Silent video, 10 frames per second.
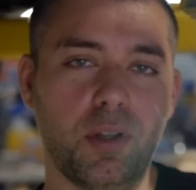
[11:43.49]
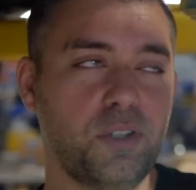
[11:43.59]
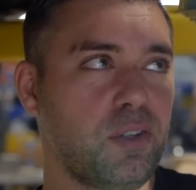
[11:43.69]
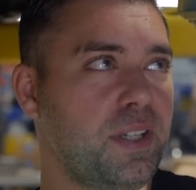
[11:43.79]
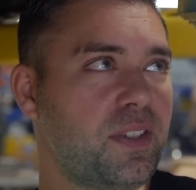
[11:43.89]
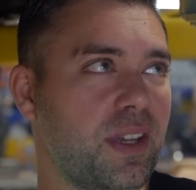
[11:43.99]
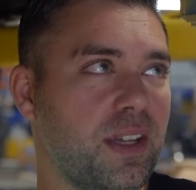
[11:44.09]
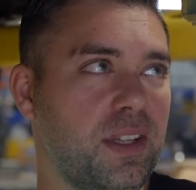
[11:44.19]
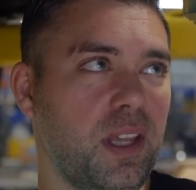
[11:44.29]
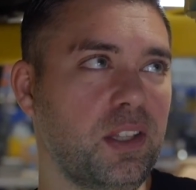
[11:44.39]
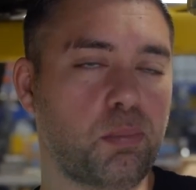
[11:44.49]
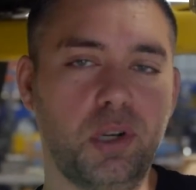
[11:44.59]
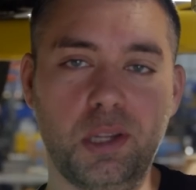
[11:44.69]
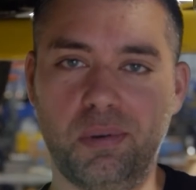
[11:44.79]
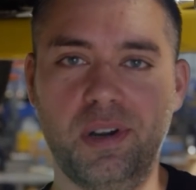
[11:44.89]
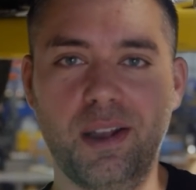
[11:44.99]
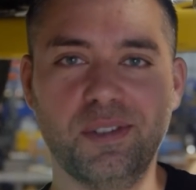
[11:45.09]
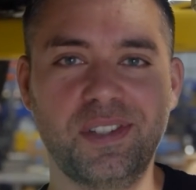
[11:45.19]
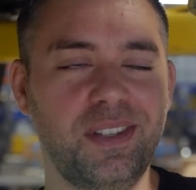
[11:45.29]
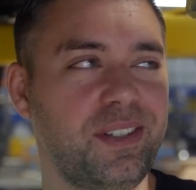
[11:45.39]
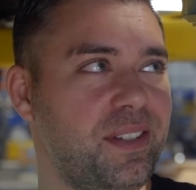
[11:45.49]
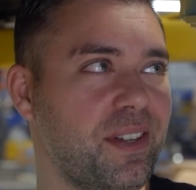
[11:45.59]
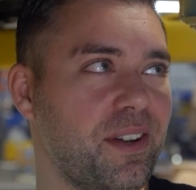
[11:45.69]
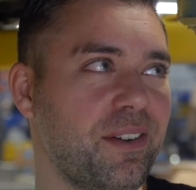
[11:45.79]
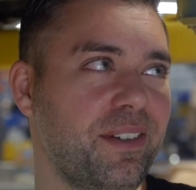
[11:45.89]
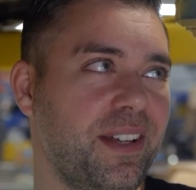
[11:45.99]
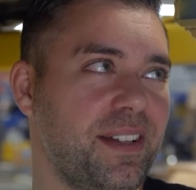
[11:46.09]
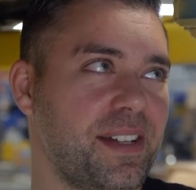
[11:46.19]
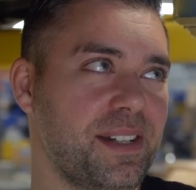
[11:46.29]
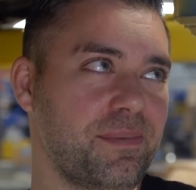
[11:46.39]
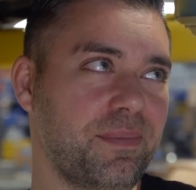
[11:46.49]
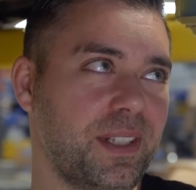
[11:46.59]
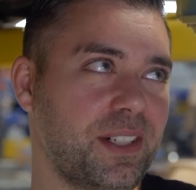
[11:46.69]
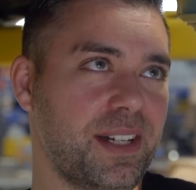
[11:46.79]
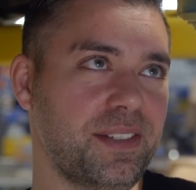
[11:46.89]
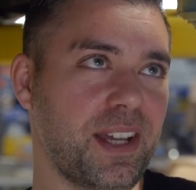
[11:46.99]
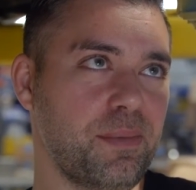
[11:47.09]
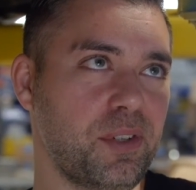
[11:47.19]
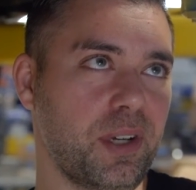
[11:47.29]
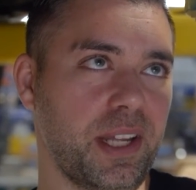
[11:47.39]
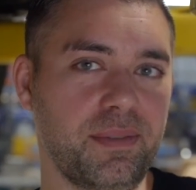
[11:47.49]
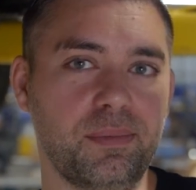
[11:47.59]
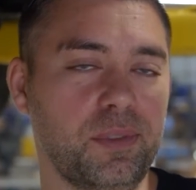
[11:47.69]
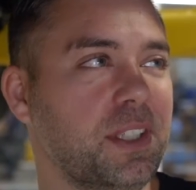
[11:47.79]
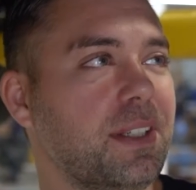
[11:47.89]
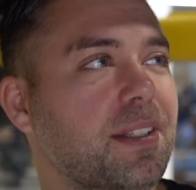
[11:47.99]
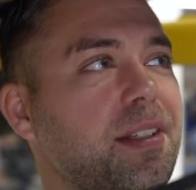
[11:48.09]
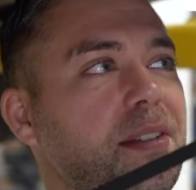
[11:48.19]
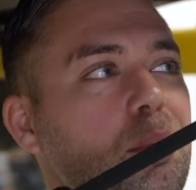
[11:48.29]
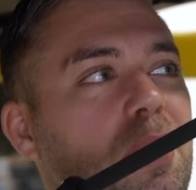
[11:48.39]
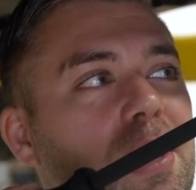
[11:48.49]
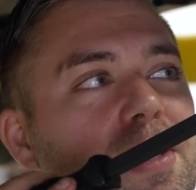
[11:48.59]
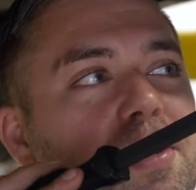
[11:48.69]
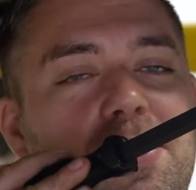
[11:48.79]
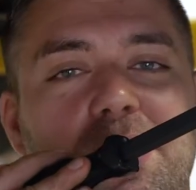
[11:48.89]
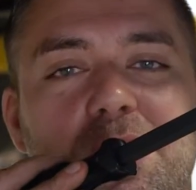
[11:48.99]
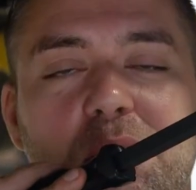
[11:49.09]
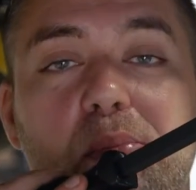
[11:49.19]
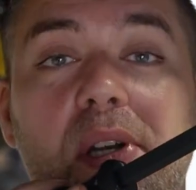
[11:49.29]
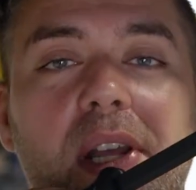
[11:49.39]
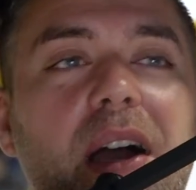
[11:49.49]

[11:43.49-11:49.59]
ball joints, it's pretty pronounced. So a lot of times you're not even really gonna need to pry these. It's pretty